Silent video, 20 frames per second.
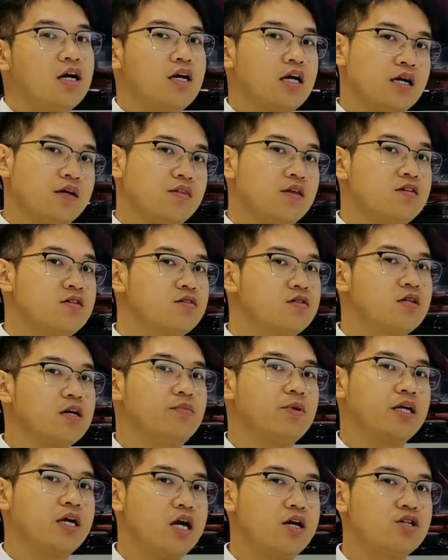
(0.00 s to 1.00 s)
In this
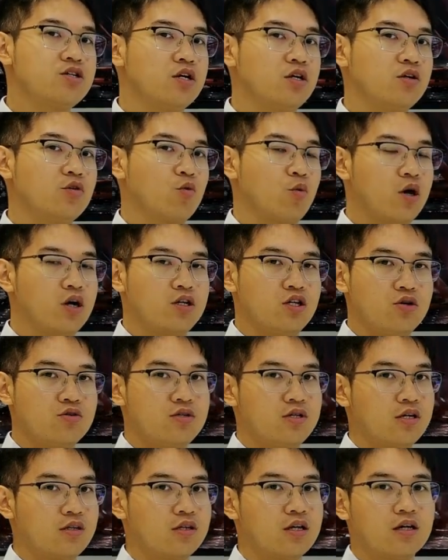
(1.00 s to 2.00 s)
application, we're
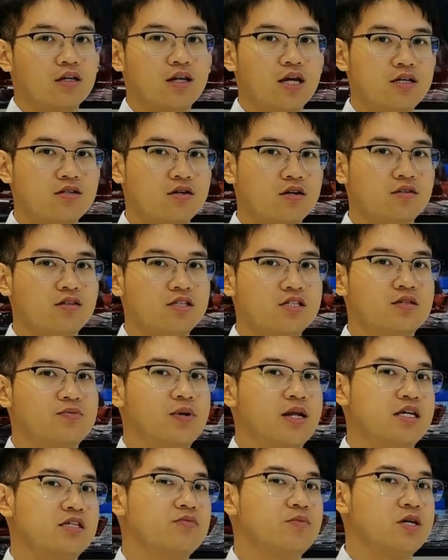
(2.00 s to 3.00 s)
using the laser
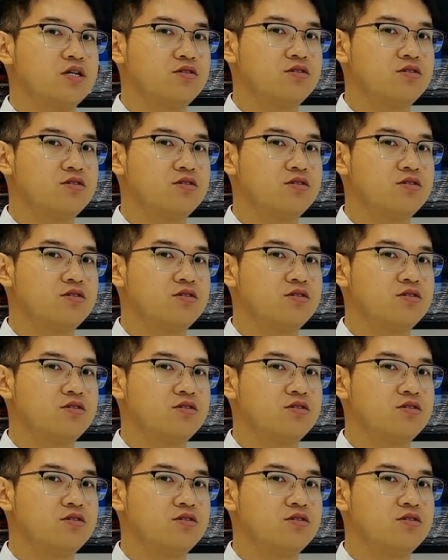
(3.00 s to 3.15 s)
displacement